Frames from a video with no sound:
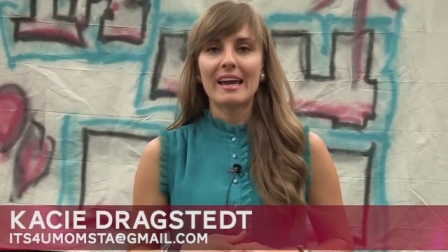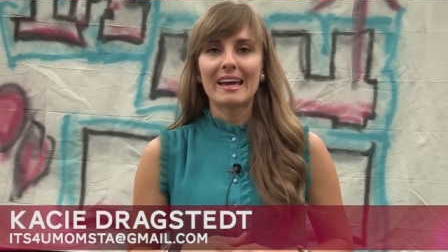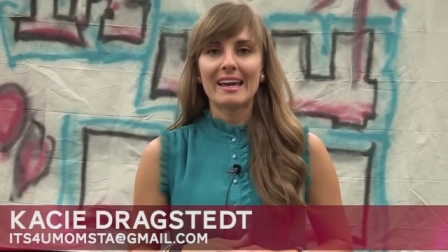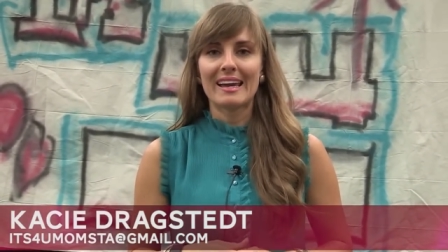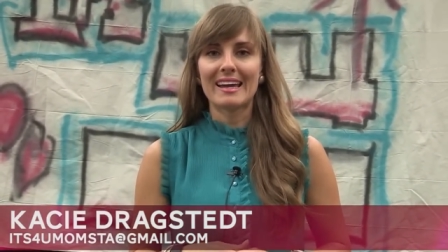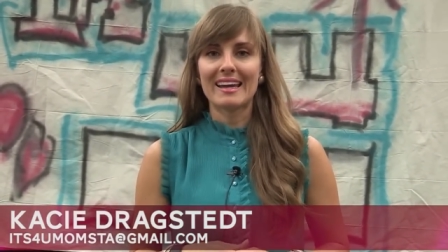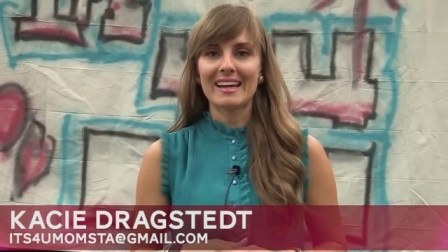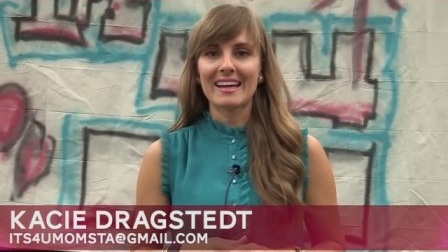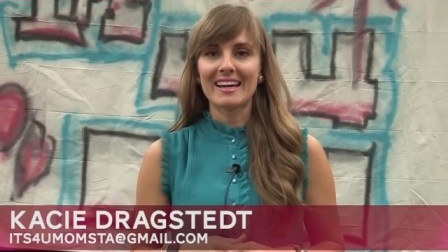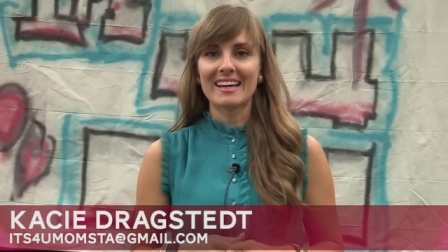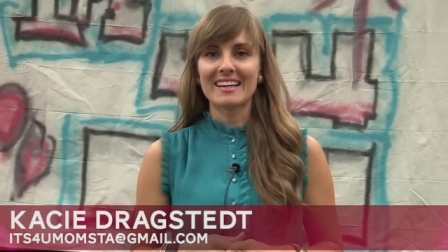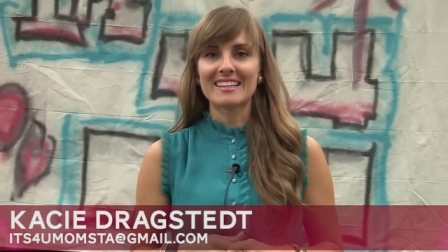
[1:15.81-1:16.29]

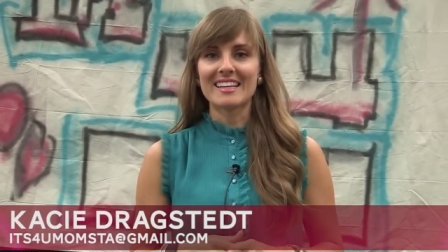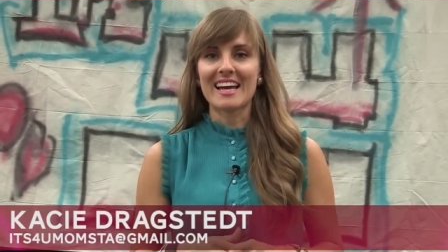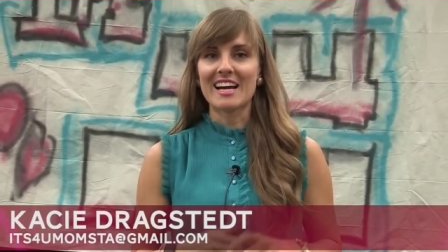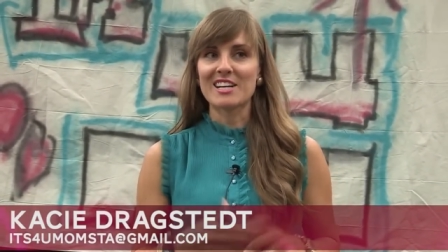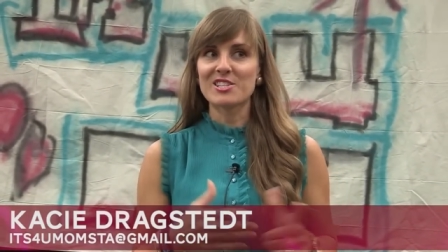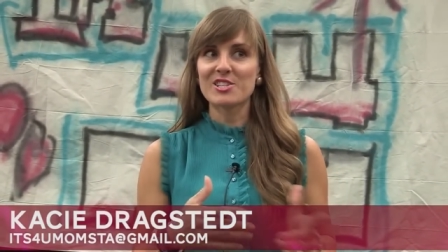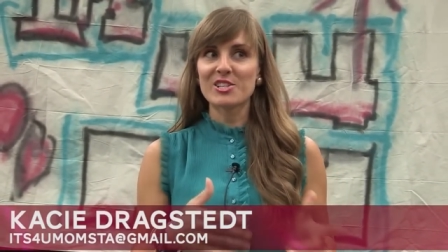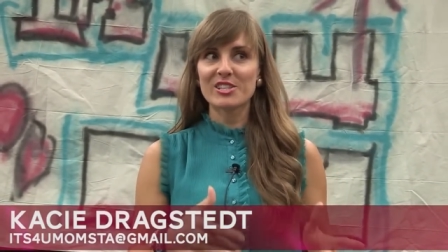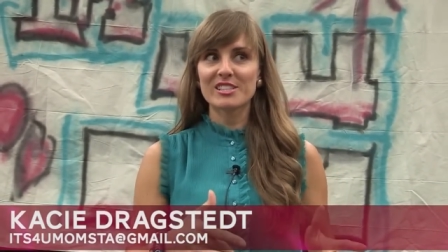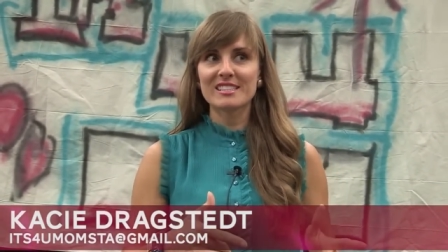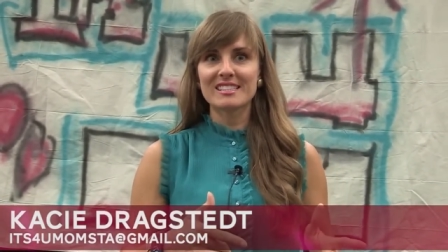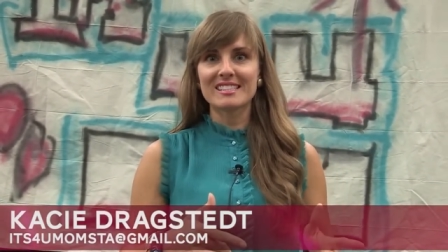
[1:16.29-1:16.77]
And
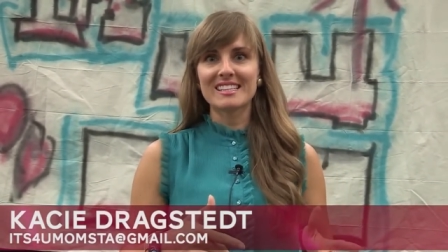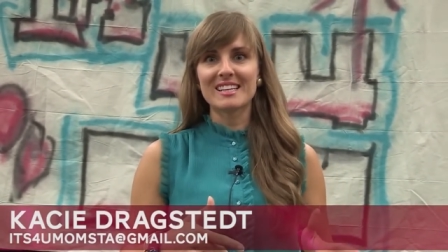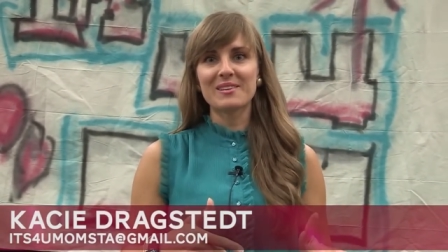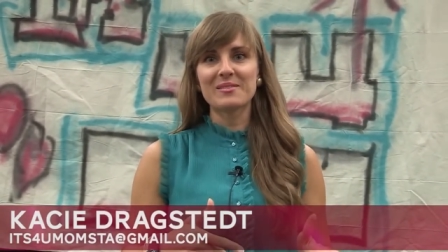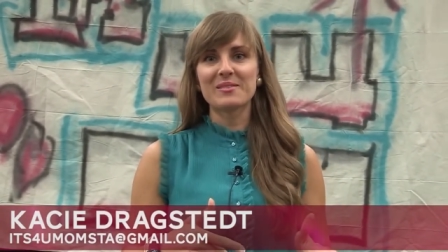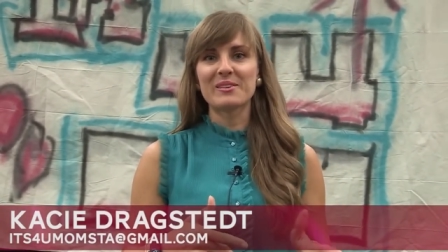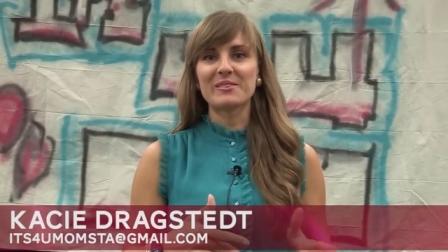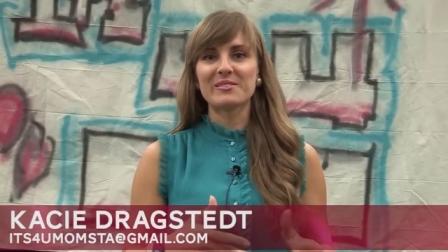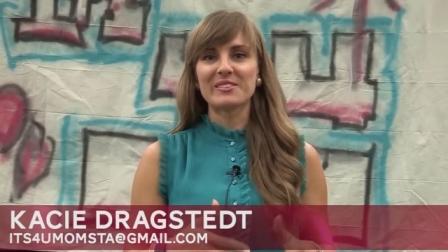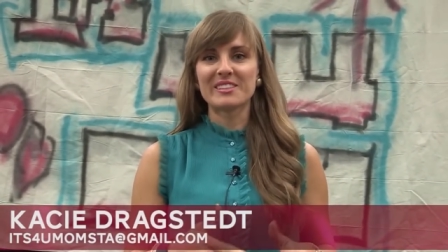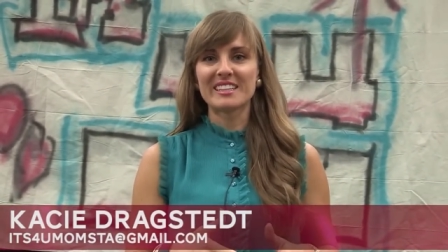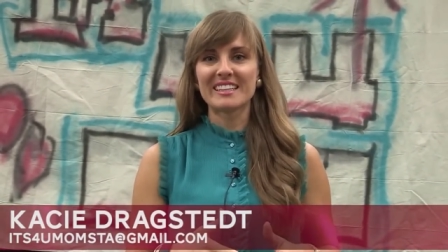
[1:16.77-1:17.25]
as you can see,
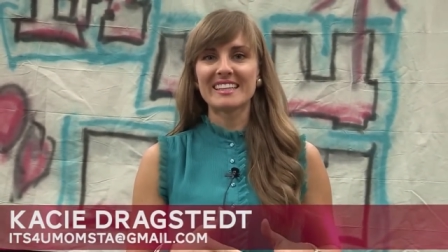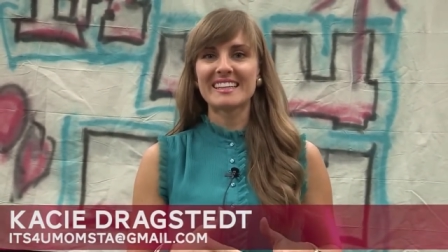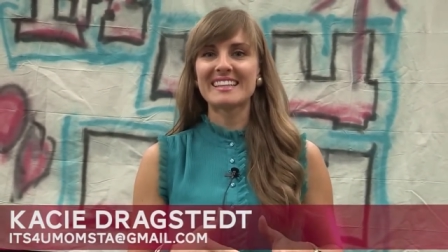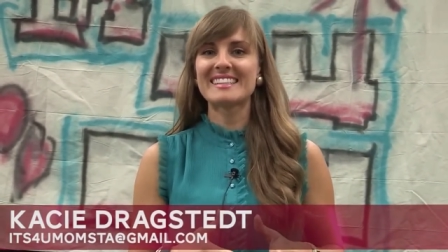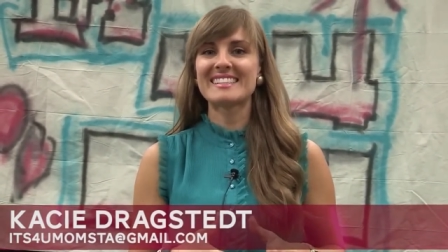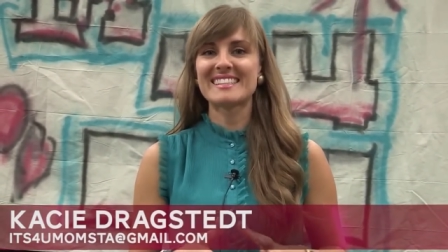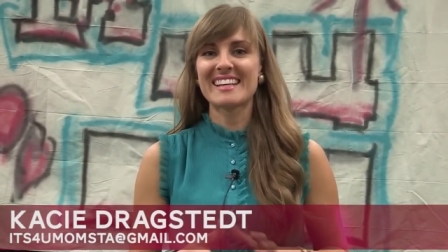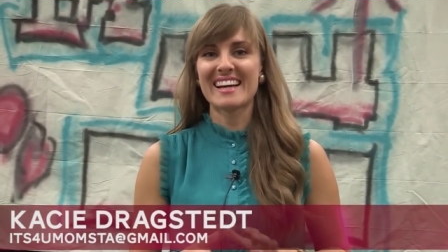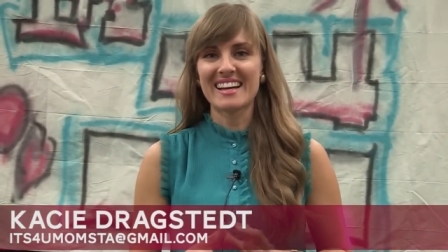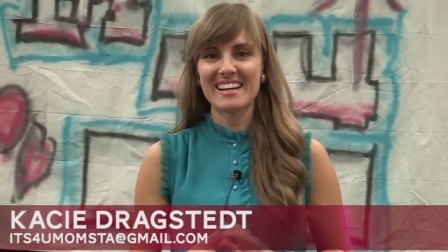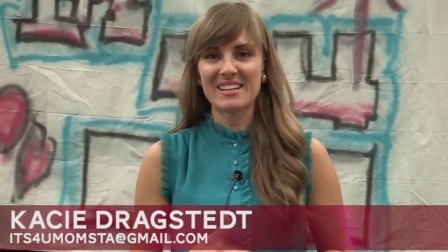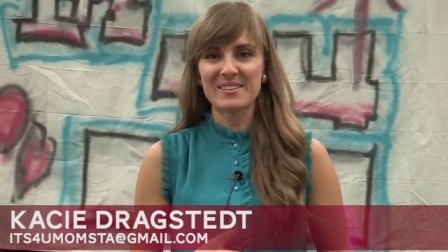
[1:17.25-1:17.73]
we're really
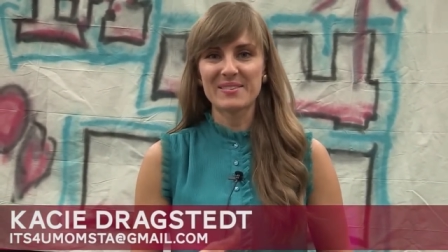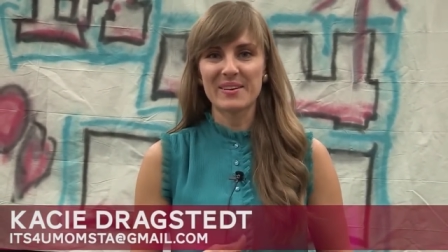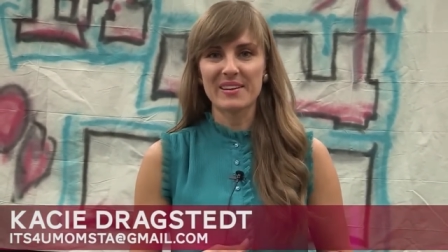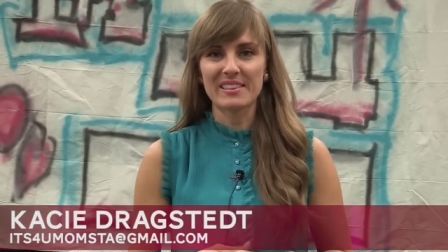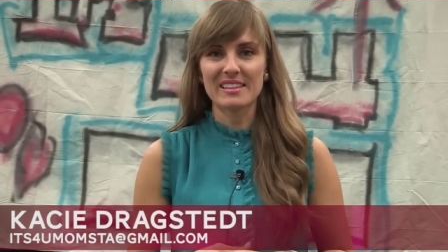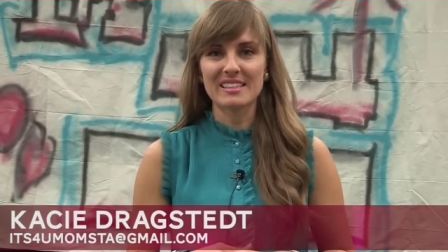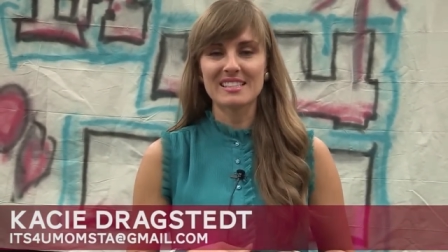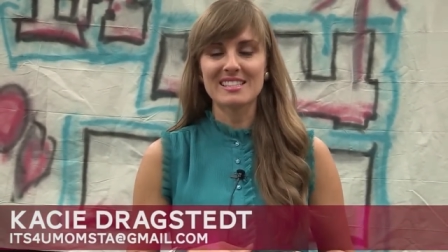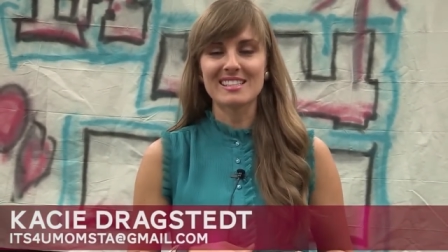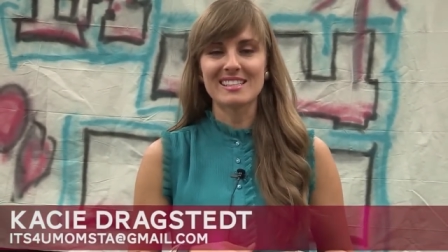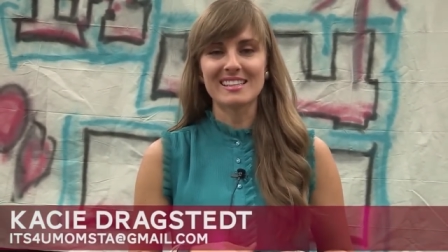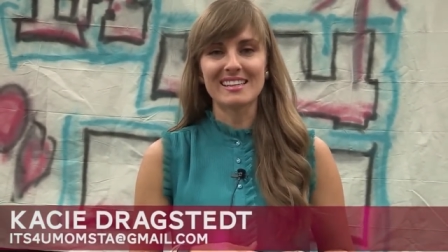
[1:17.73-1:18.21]
excited about
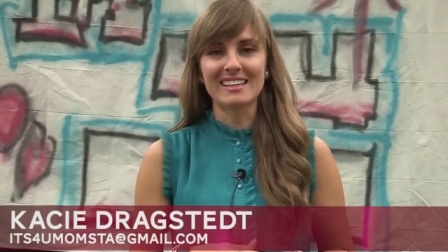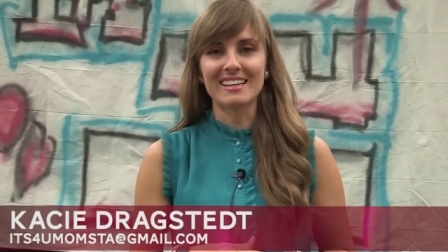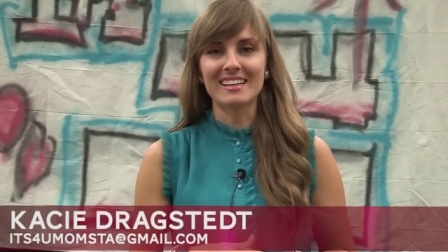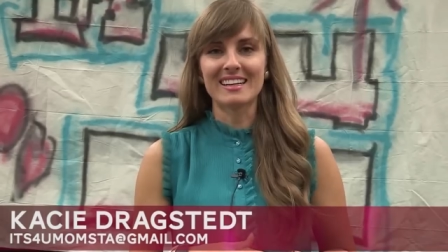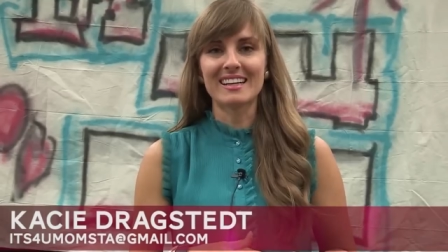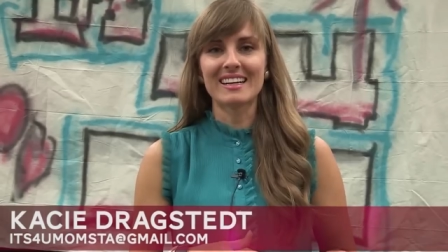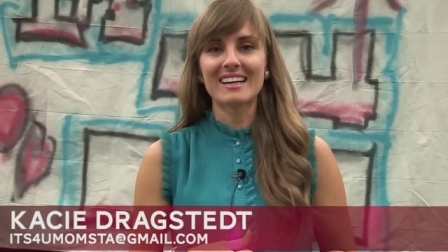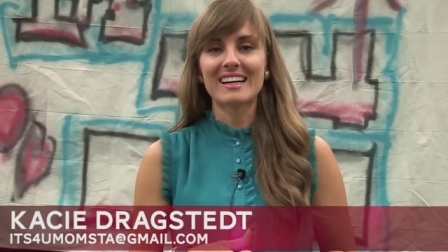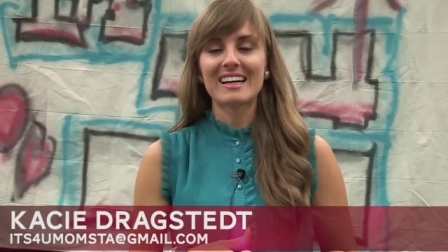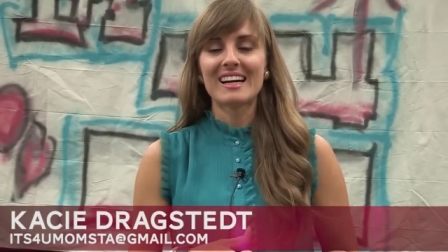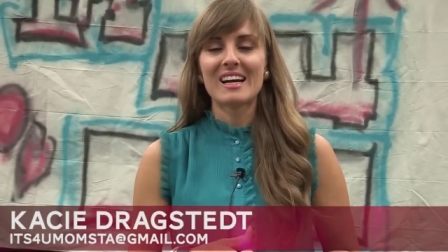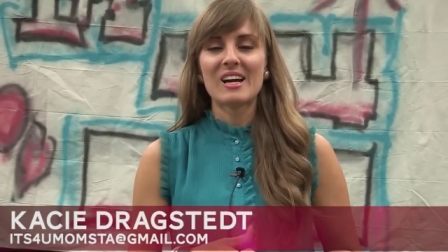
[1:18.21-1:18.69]
this
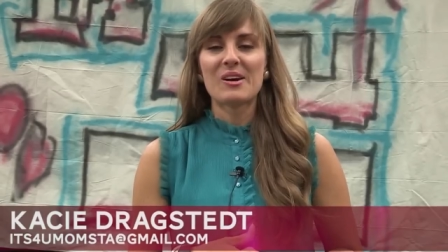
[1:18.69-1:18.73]
year.